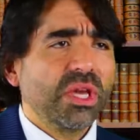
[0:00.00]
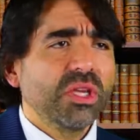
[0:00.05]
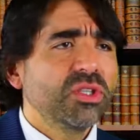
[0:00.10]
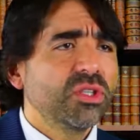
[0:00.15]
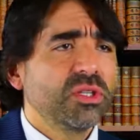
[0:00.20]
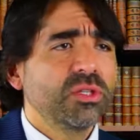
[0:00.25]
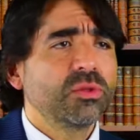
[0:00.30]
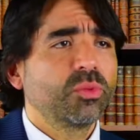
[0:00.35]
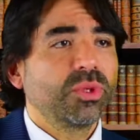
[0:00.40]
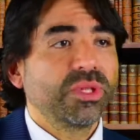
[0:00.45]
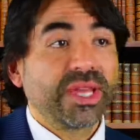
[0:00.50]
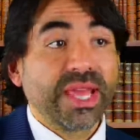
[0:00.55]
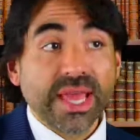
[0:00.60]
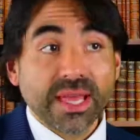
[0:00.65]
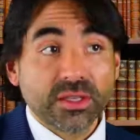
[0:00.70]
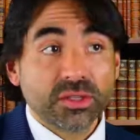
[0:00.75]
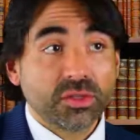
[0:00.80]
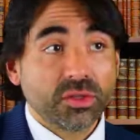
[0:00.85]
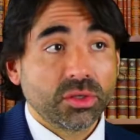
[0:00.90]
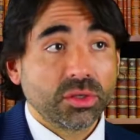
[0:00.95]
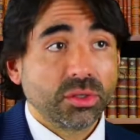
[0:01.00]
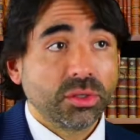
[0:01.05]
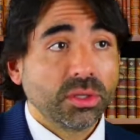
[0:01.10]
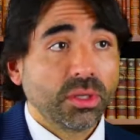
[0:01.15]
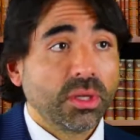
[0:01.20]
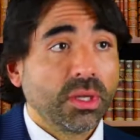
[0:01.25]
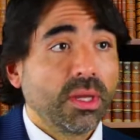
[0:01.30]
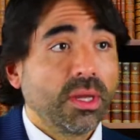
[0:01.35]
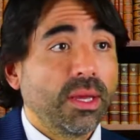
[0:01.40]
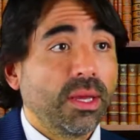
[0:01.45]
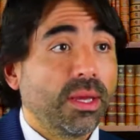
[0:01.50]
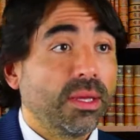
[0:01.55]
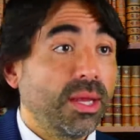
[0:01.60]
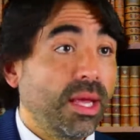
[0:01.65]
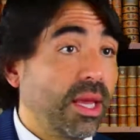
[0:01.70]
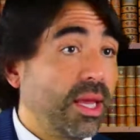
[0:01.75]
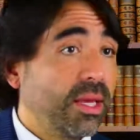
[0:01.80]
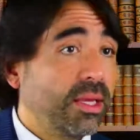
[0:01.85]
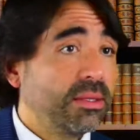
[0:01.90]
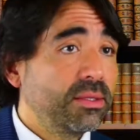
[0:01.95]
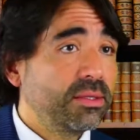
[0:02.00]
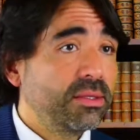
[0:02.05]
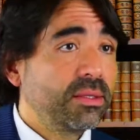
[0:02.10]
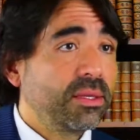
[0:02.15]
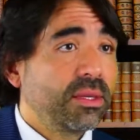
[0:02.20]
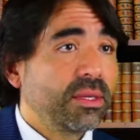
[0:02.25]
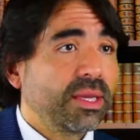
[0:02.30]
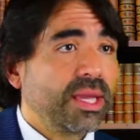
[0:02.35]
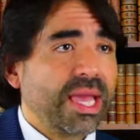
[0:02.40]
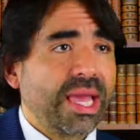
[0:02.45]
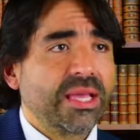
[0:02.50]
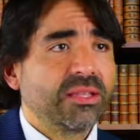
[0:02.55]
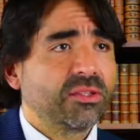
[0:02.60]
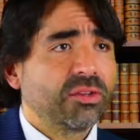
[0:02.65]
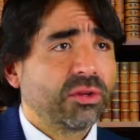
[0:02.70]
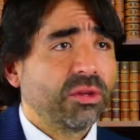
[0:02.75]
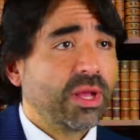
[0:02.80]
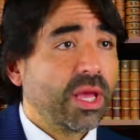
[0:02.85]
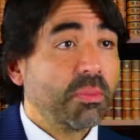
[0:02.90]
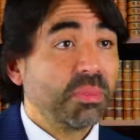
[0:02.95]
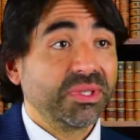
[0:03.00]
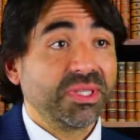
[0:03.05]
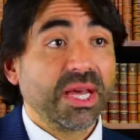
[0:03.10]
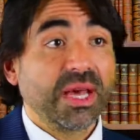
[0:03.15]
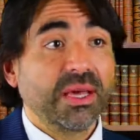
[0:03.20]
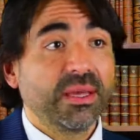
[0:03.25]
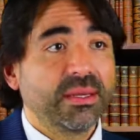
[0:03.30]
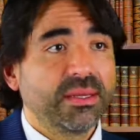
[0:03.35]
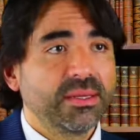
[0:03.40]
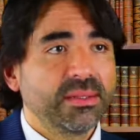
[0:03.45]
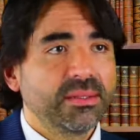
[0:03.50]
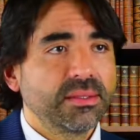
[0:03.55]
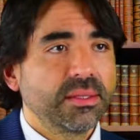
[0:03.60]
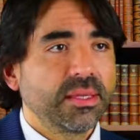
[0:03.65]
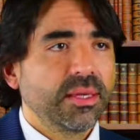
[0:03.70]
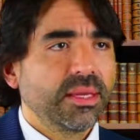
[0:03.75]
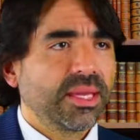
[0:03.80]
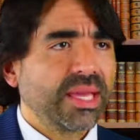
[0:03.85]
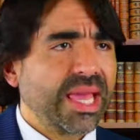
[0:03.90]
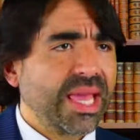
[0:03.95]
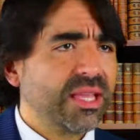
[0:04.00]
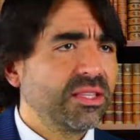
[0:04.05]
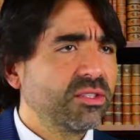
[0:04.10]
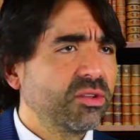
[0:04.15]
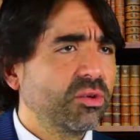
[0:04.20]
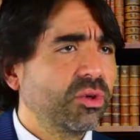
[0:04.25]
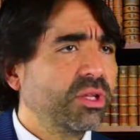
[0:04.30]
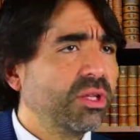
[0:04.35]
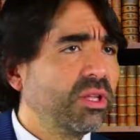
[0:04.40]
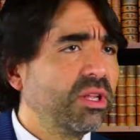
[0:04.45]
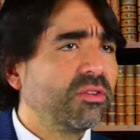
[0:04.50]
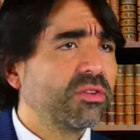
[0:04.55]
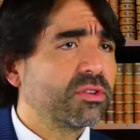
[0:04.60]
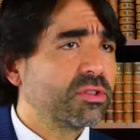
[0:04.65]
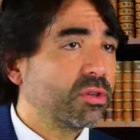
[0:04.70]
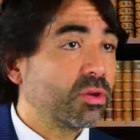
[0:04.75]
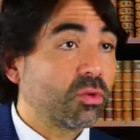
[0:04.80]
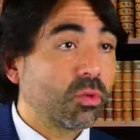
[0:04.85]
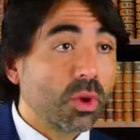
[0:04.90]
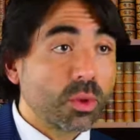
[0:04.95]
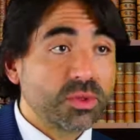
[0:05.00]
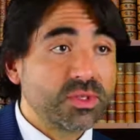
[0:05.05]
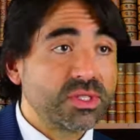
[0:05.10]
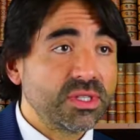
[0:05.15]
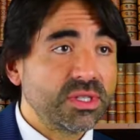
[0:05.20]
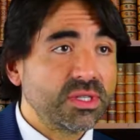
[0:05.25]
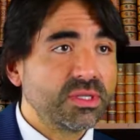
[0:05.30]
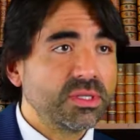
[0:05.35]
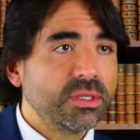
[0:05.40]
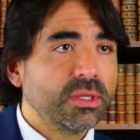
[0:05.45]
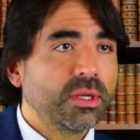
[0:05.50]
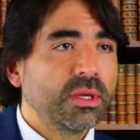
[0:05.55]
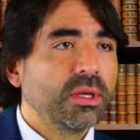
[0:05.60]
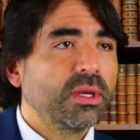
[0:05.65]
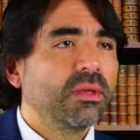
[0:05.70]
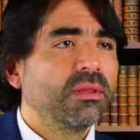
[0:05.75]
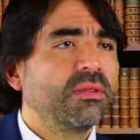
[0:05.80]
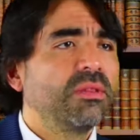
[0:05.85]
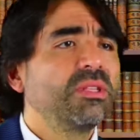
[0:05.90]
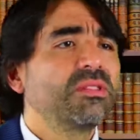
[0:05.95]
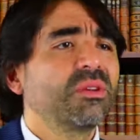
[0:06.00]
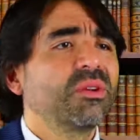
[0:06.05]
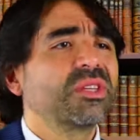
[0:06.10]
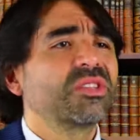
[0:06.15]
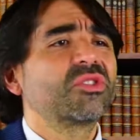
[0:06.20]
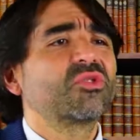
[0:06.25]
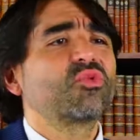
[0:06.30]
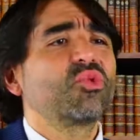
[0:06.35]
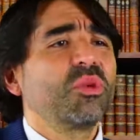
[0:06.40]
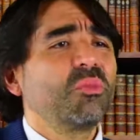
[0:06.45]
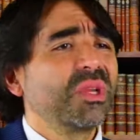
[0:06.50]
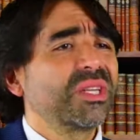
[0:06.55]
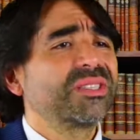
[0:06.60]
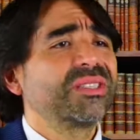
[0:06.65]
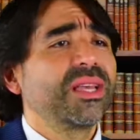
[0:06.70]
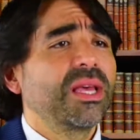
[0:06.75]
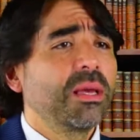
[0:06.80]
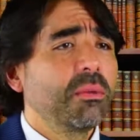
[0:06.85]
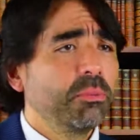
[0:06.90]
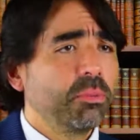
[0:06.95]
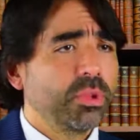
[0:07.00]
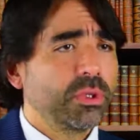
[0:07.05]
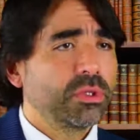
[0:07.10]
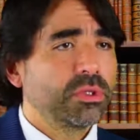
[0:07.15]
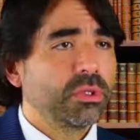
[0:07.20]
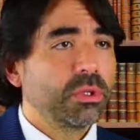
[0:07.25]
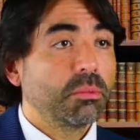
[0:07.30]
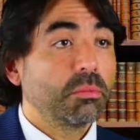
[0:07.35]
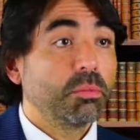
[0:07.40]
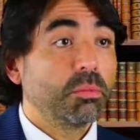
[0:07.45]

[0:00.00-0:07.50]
patients with cancer and AIDS, cancer and hepatitis, cancer and liver cirrhosis. These are extreme examples,